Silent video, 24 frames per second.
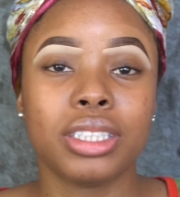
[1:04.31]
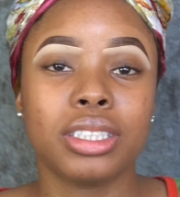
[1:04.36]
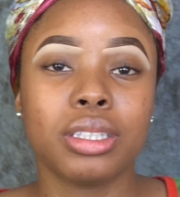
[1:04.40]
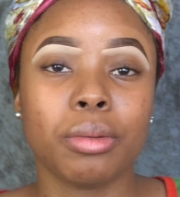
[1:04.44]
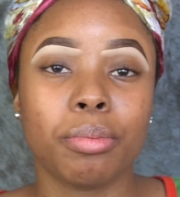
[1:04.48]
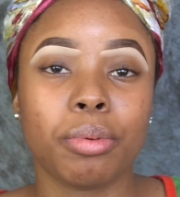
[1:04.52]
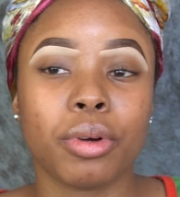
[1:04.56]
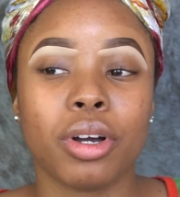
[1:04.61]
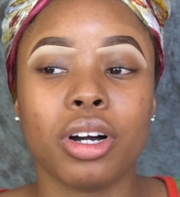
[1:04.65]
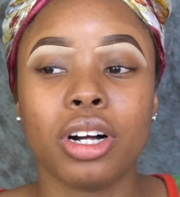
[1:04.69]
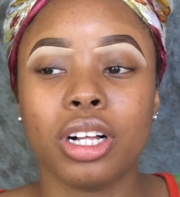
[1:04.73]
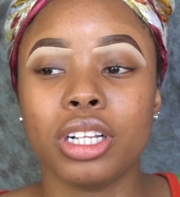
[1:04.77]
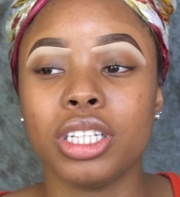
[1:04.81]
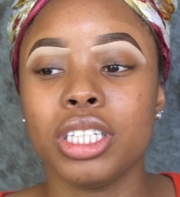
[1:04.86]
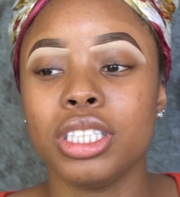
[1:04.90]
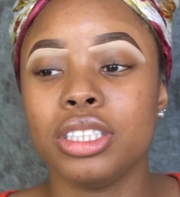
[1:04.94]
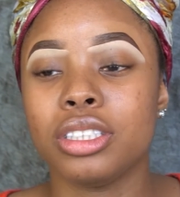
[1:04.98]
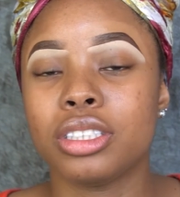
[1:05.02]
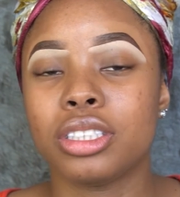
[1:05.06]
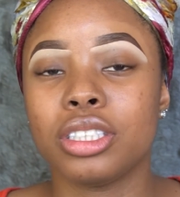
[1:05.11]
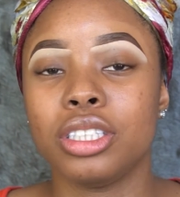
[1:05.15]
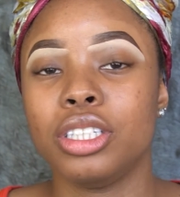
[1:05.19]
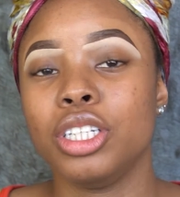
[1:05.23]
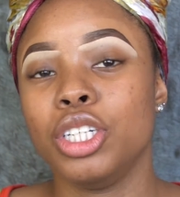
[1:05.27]
typical
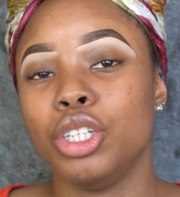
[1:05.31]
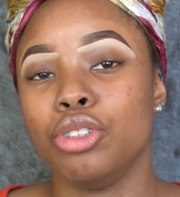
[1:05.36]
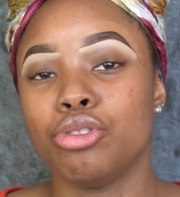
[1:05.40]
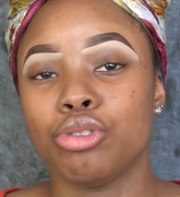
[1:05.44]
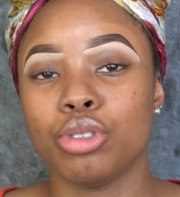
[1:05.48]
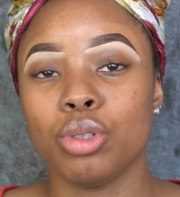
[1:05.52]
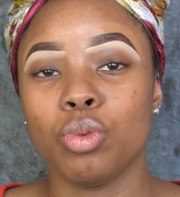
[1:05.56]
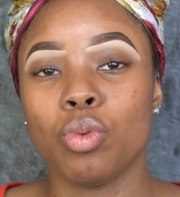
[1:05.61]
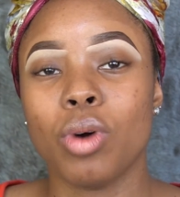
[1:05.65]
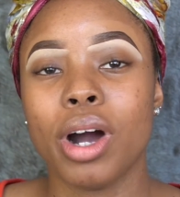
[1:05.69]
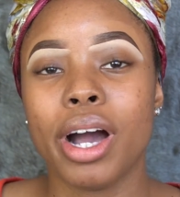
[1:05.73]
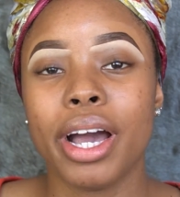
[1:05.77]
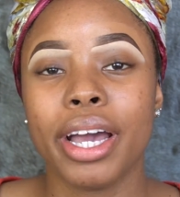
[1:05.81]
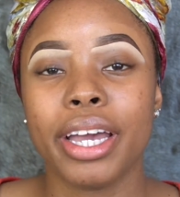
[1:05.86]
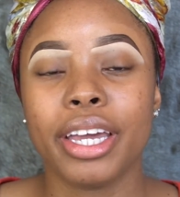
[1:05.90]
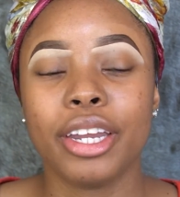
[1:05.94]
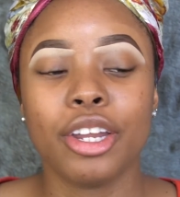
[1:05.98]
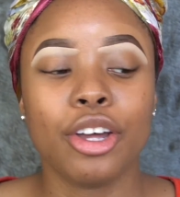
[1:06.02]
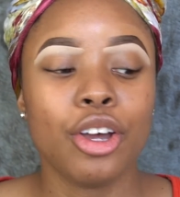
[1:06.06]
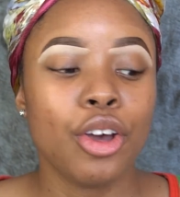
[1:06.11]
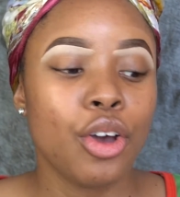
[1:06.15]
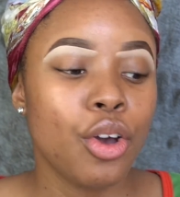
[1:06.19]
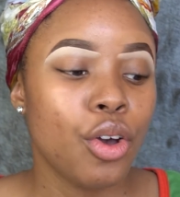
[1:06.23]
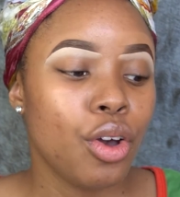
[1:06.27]
Instant Age Rewind
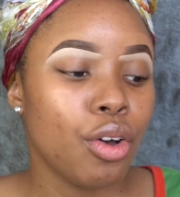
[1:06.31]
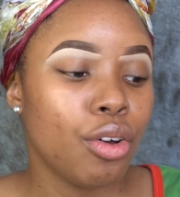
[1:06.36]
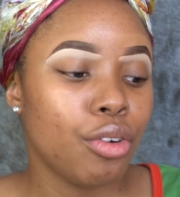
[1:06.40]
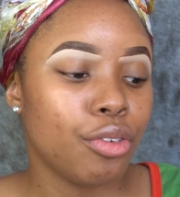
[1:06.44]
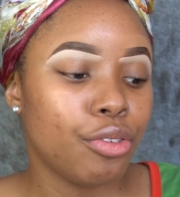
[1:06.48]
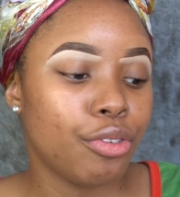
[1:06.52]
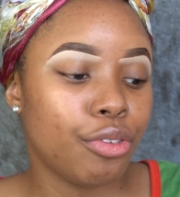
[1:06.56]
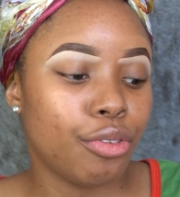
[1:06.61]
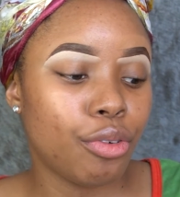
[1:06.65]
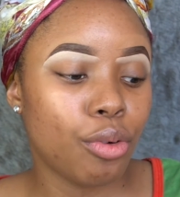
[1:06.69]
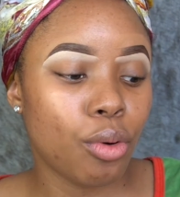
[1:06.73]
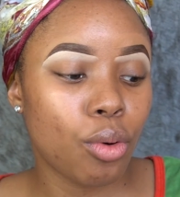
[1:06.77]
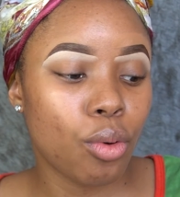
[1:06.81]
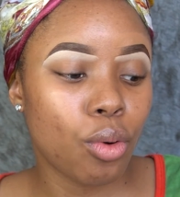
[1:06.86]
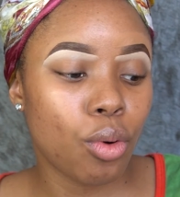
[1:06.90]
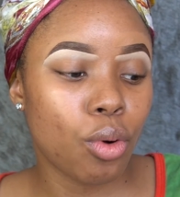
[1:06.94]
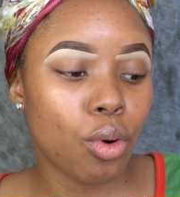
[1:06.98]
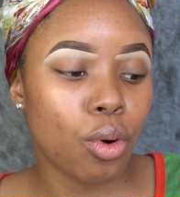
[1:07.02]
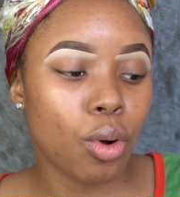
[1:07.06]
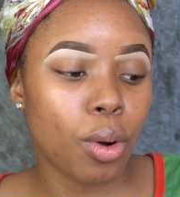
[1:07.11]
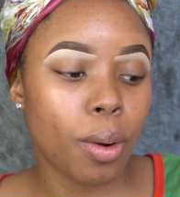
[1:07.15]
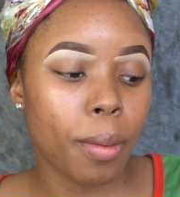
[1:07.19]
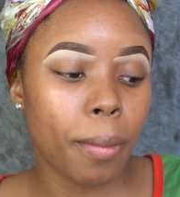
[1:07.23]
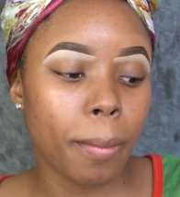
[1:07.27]

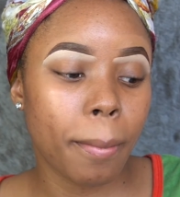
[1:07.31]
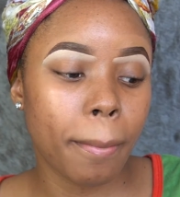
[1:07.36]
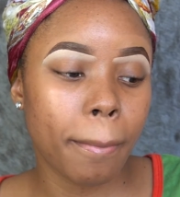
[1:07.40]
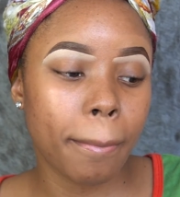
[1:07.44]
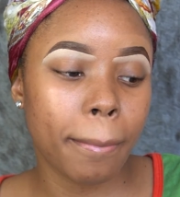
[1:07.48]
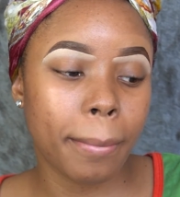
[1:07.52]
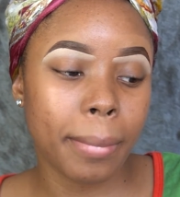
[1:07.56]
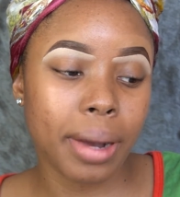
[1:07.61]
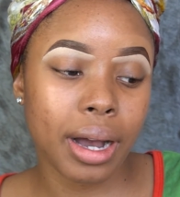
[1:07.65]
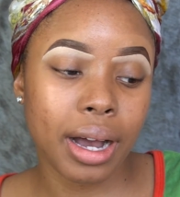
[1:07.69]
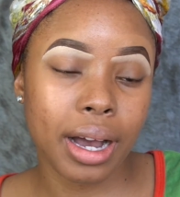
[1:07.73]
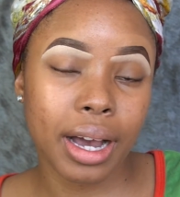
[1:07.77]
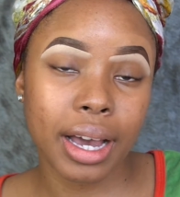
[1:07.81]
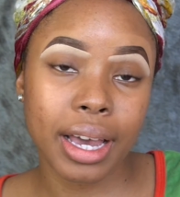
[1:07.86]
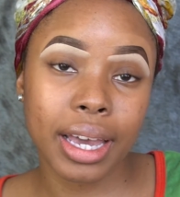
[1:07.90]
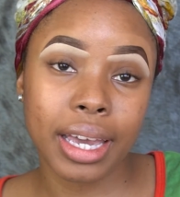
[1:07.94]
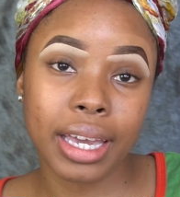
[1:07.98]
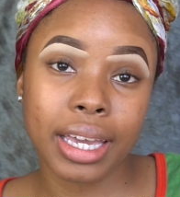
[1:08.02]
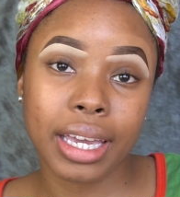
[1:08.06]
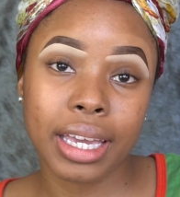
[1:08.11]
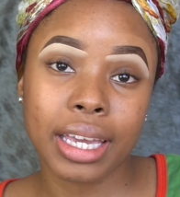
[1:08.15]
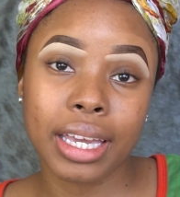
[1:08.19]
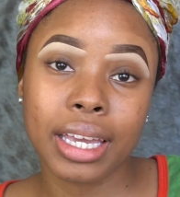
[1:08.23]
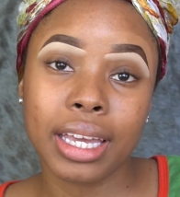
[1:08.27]
for
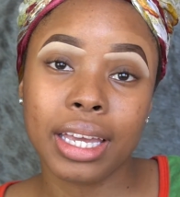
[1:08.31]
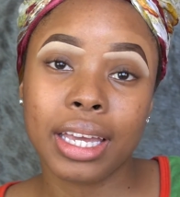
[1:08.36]
my